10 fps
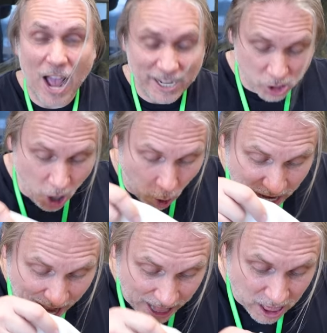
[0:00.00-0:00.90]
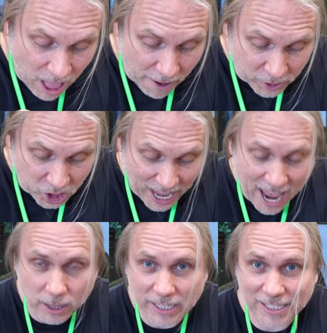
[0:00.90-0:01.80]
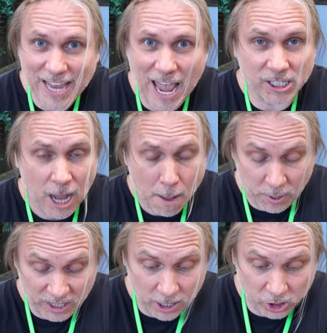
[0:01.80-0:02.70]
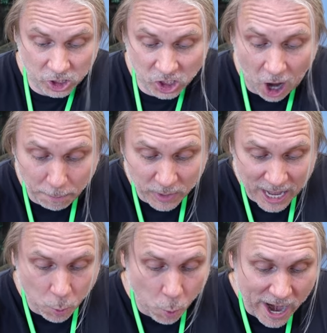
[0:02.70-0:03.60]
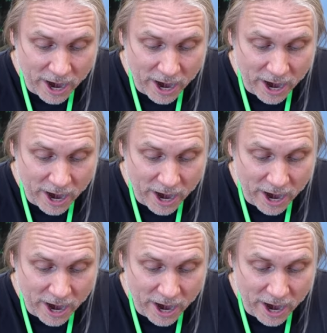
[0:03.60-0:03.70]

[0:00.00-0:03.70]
guys know that I love scaleless snakes, but there's something